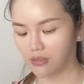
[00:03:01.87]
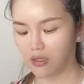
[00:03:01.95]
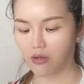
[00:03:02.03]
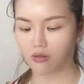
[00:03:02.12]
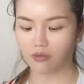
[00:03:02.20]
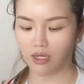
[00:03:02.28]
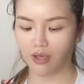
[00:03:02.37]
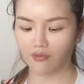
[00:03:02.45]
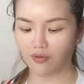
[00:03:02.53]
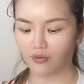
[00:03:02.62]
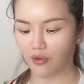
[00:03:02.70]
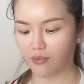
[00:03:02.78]
I haven't
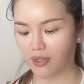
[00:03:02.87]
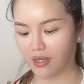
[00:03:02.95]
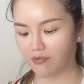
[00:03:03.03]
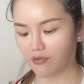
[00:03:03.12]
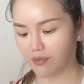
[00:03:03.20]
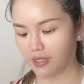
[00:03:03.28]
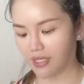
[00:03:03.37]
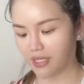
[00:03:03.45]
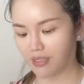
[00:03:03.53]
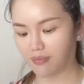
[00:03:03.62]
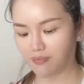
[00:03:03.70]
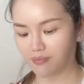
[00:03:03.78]
even opened that for
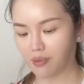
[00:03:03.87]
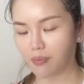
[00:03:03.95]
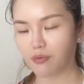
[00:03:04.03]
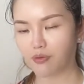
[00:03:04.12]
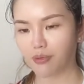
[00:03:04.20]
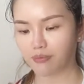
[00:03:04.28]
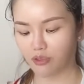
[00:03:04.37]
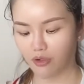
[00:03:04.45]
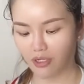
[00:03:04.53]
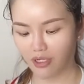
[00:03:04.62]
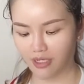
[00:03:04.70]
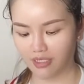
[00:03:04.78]
my bubble wrap.
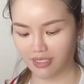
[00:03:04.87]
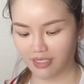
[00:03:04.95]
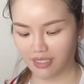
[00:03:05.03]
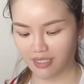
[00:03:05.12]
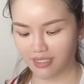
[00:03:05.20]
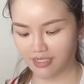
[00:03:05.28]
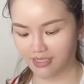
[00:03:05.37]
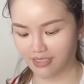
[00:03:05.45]
Sorry guys, again.